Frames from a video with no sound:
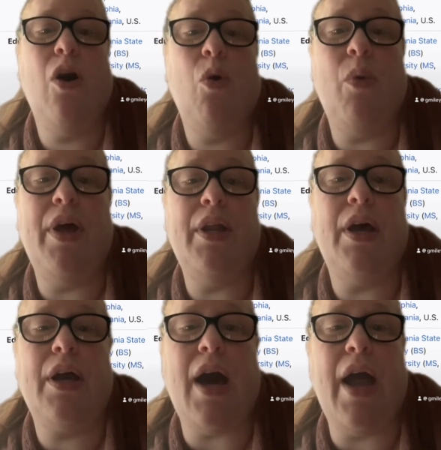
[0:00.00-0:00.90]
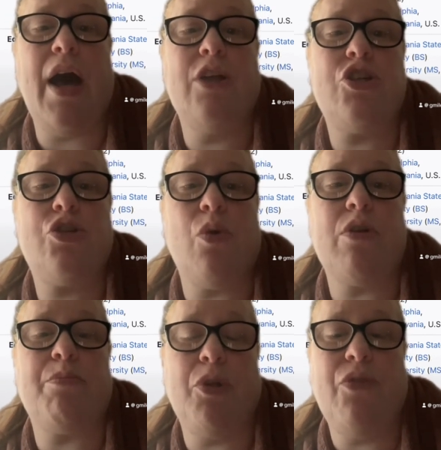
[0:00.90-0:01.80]
when Guion
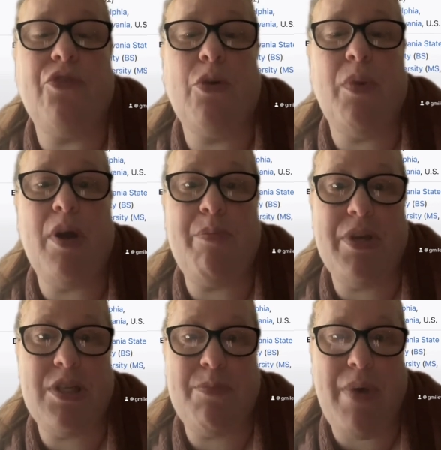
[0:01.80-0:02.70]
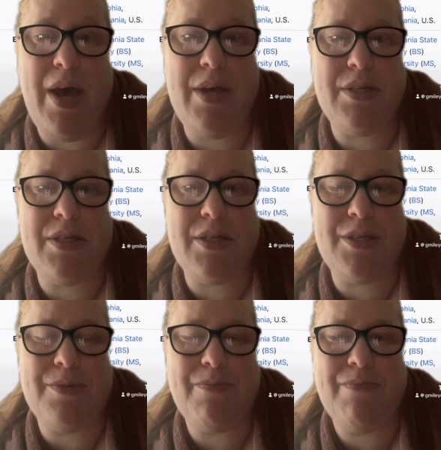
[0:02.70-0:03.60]
Stewart Bluford went up into space,